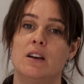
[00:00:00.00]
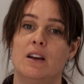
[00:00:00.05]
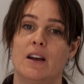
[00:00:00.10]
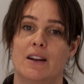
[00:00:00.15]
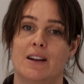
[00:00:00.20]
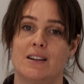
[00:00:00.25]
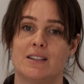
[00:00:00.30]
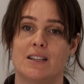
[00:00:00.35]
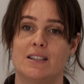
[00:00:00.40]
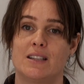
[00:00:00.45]

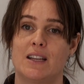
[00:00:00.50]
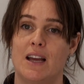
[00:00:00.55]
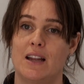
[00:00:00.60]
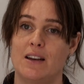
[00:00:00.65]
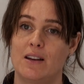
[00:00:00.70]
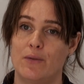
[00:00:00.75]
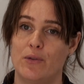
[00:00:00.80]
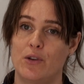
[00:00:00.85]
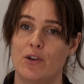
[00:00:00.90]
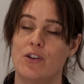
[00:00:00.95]
And as I said,
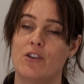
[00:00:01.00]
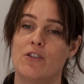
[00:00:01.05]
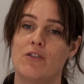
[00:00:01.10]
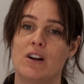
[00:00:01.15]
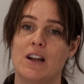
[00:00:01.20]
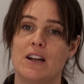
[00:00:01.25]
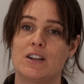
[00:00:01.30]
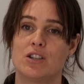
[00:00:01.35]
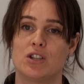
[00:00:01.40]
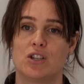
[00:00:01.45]
if you're in a
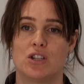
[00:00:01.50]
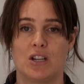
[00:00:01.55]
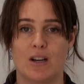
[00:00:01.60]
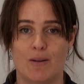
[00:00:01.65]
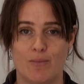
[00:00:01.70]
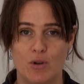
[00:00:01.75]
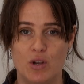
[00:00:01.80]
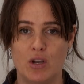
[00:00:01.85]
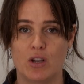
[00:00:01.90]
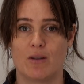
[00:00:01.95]

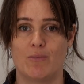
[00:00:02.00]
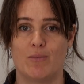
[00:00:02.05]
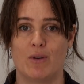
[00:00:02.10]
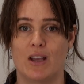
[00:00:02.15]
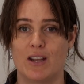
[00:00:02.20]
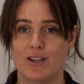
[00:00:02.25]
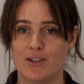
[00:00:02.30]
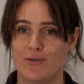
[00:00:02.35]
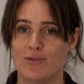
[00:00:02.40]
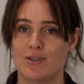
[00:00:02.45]
relationship, you can
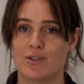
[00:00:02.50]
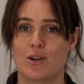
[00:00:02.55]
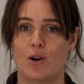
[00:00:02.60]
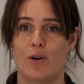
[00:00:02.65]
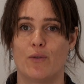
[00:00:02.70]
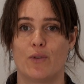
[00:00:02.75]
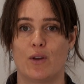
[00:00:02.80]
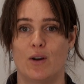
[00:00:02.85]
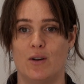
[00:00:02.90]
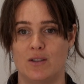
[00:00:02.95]
begin to
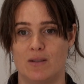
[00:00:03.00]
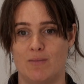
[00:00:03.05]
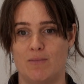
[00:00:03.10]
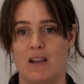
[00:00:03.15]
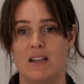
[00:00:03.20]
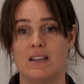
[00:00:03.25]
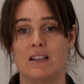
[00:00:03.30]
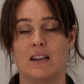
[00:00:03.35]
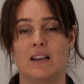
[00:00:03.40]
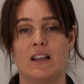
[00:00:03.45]
resolve those
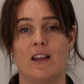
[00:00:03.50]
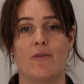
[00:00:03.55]
immediately.